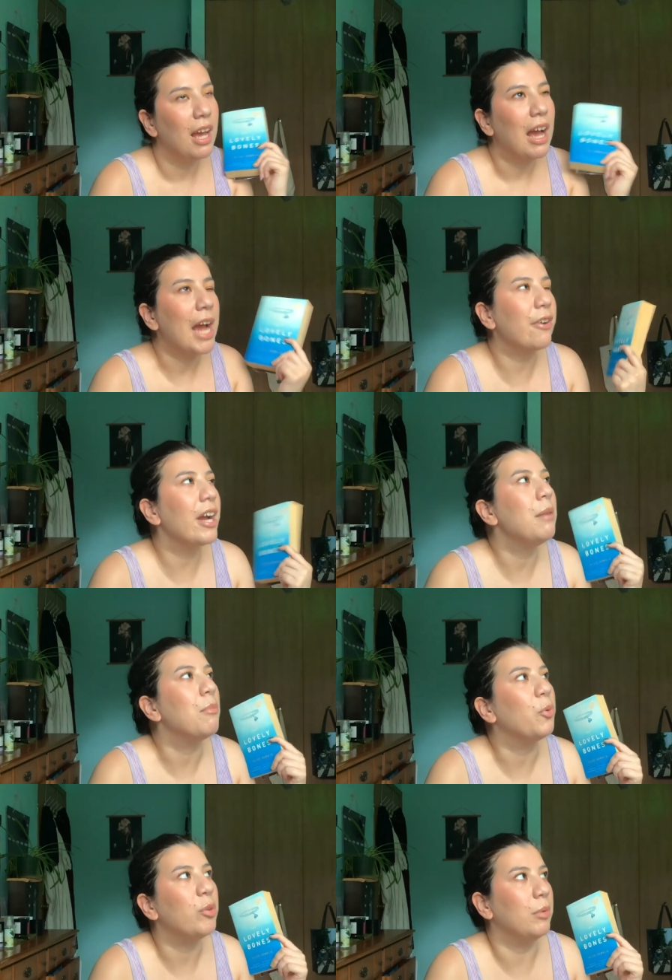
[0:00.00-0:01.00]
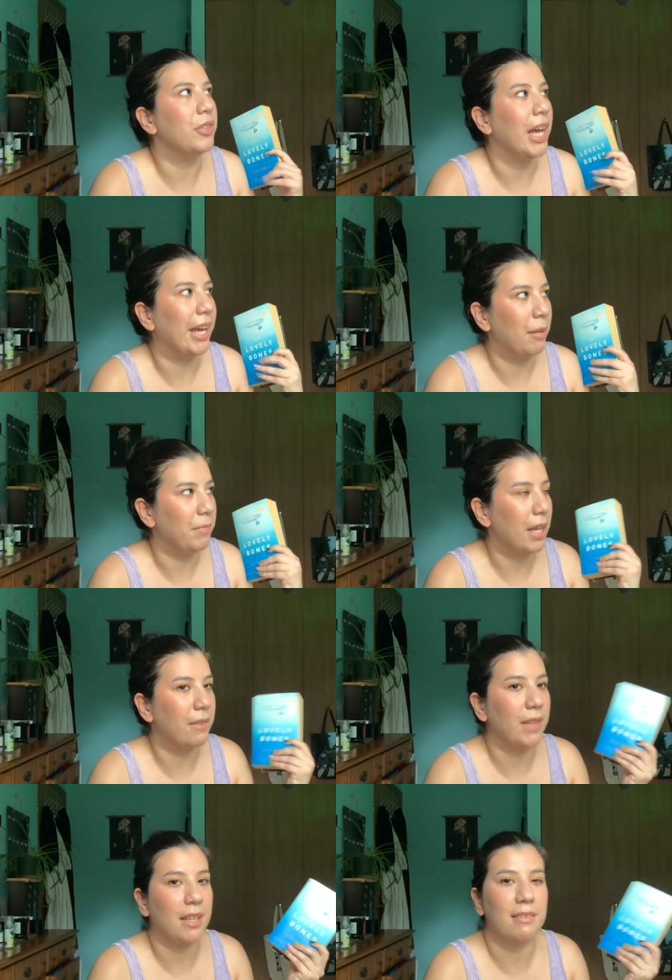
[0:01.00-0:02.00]
I cried multiple times out
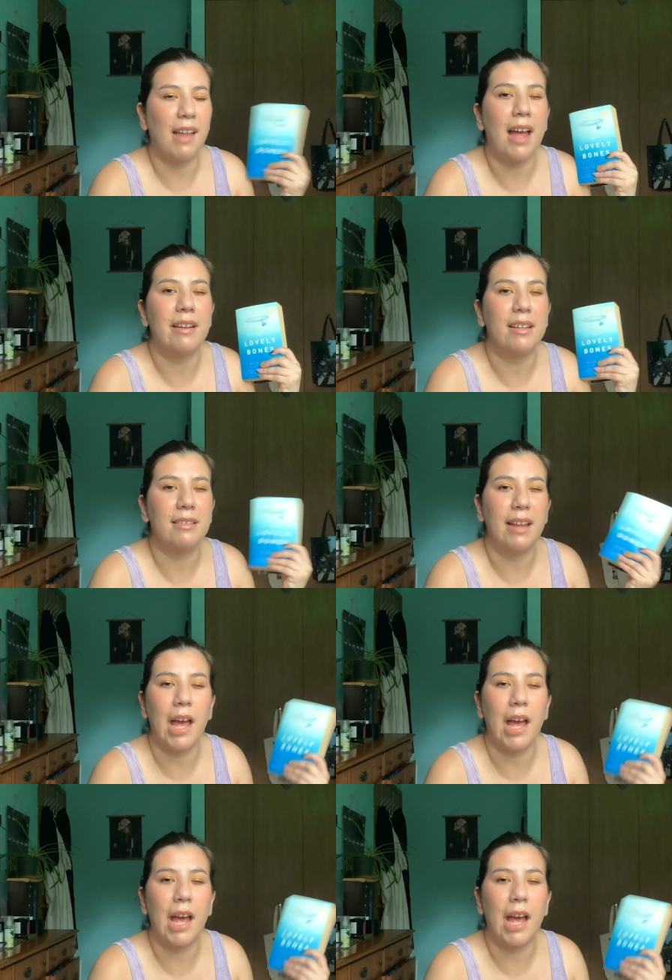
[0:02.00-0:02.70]
of like sadness,